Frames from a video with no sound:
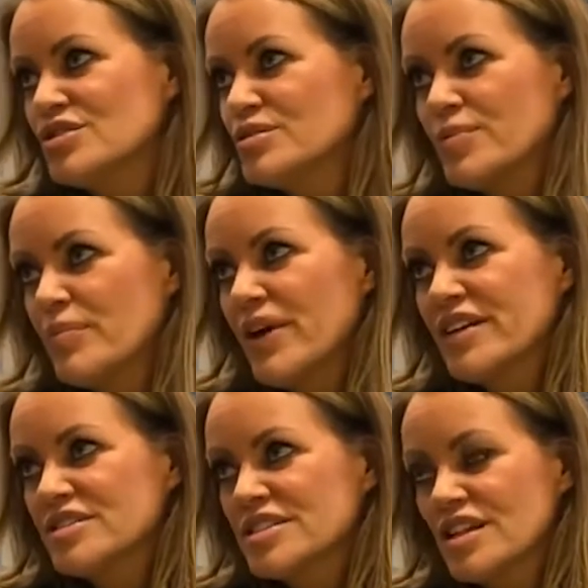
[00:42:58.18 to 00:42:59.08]
prepare
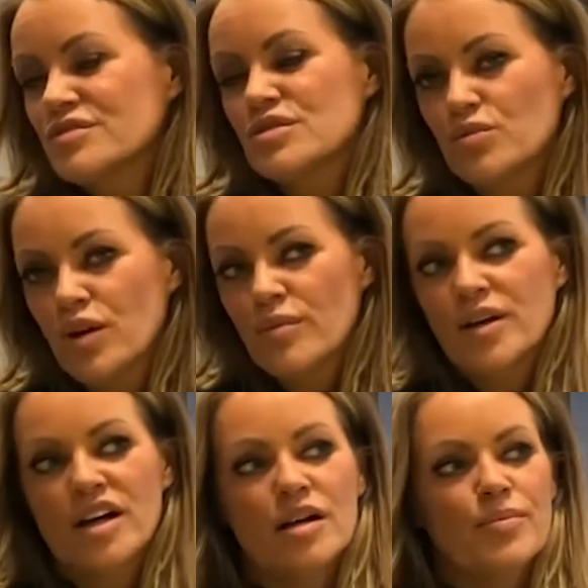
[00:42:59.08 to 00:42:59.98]
yourself, do the
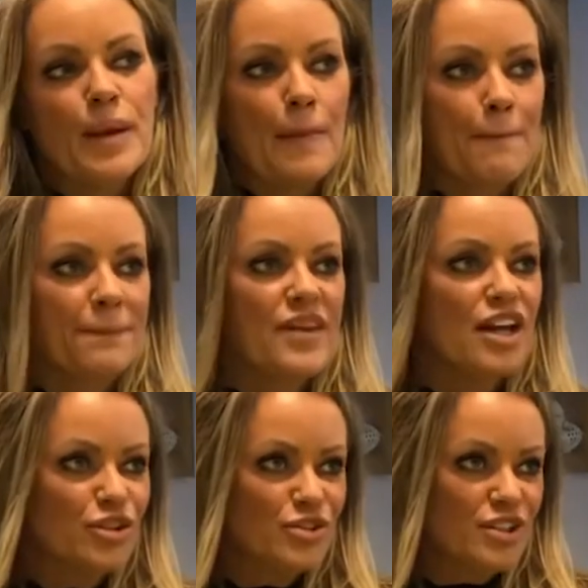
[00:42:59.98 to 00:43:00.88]
warming up.
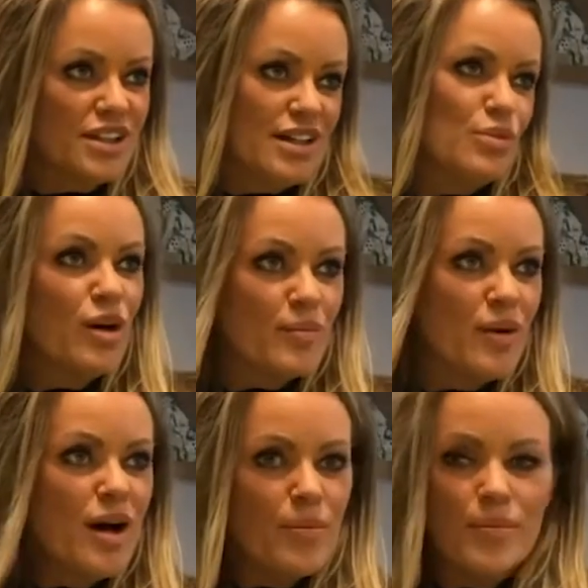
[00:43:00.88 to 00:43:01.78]
Then you do the warm
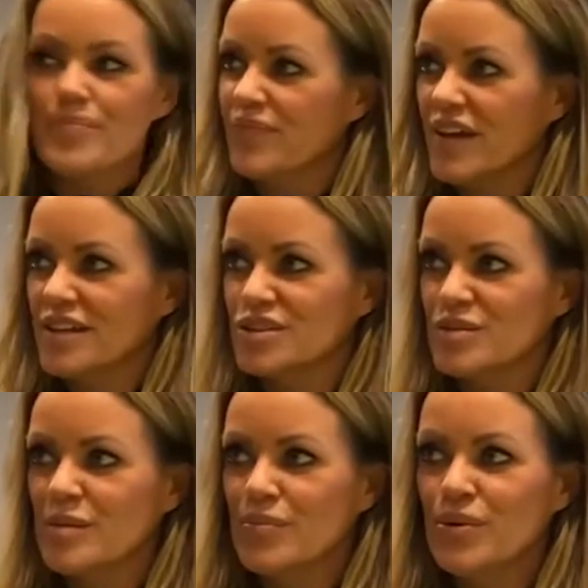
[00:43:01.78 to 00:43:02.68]
up in the
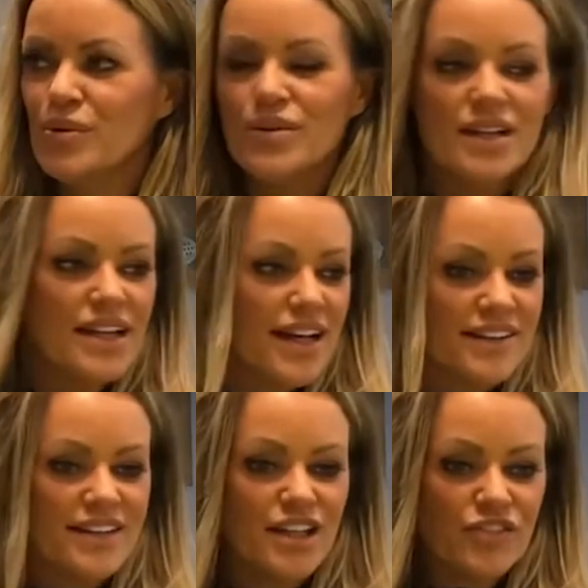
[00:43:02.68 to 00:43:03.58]
swimming pool.
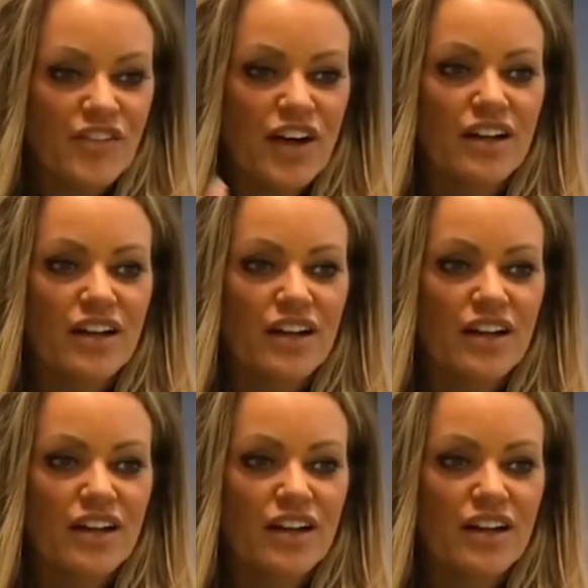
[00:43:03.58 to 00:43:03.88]
And then it felt